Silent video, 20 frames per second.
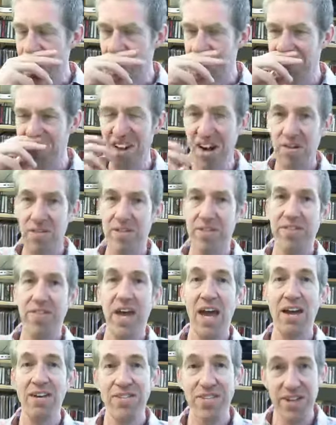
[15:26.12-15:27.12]
So
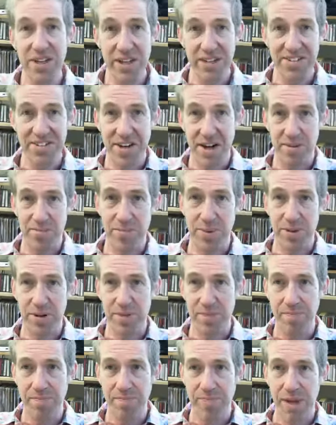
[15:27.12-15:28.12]
there's an
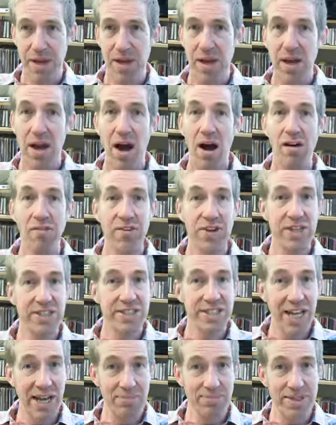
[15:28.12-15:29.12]
example of an
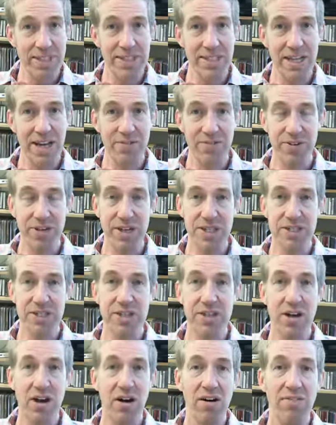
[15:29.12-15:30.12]
attempted
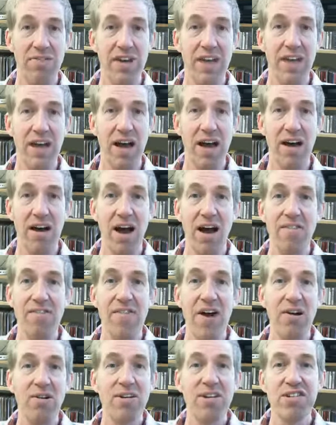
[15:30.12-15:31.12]
definition of a
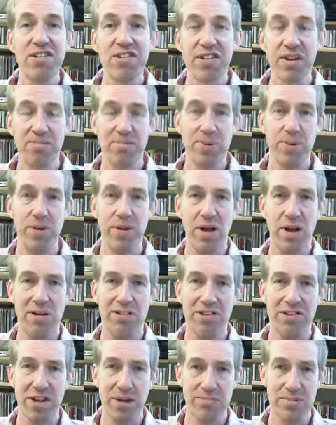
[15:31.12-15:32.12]
very simple
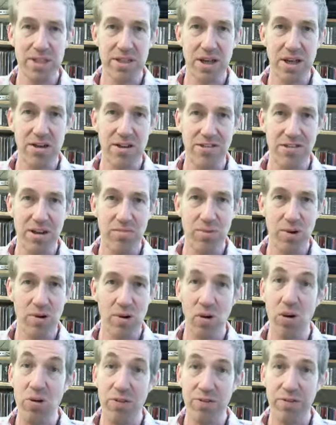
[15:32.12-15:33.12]
concept, a concept we're
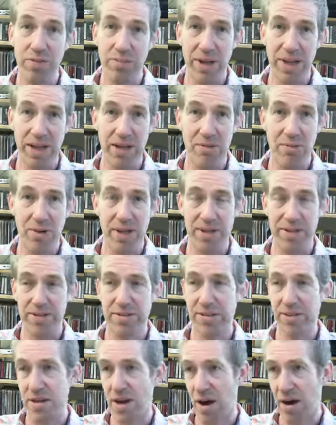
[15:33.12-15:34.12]
all familiar with,
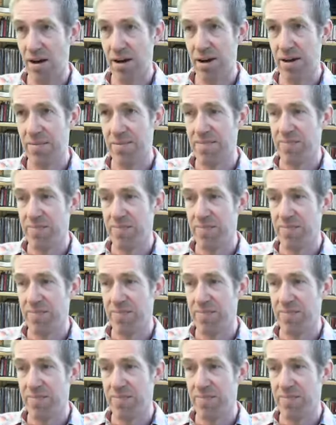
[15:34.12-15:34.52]
dog.